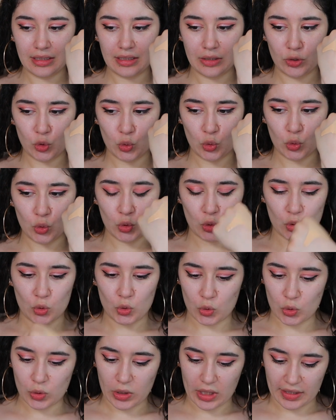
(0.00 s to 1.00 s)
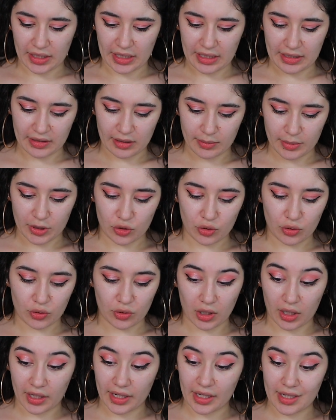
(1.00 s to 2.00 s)
I think it's going to be too
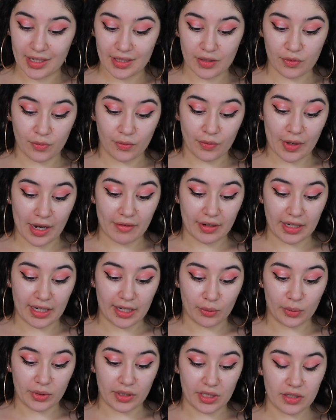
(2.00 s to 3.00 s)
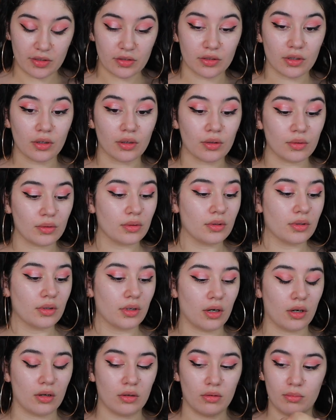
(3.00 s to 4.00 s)
dark. It is very liquidy, so...
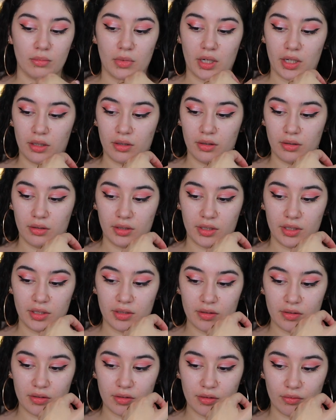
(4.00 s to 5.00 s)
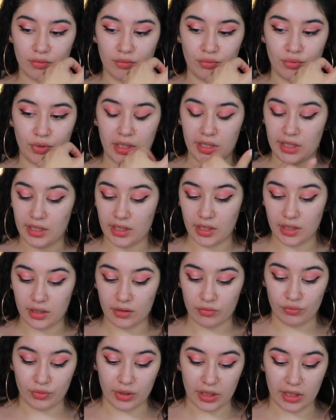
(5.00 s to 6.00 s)
Oh my god, it's really,
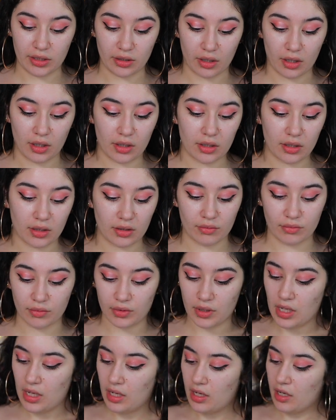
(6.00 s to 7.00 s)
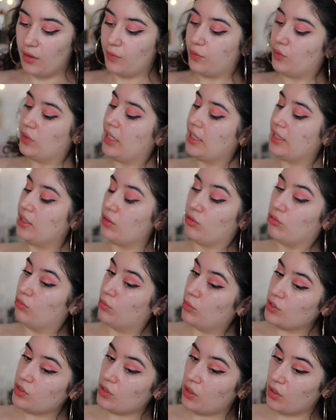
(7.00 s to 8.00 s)
really dark. I feel like it
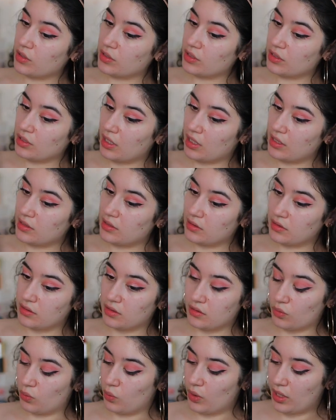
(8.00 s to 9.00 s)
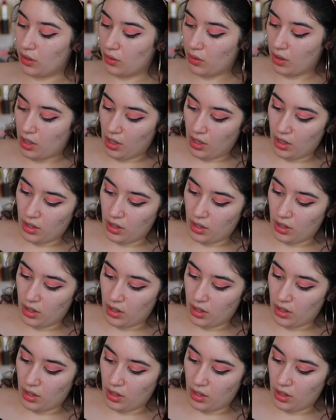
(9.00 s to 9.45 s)
almost oxidizes as well.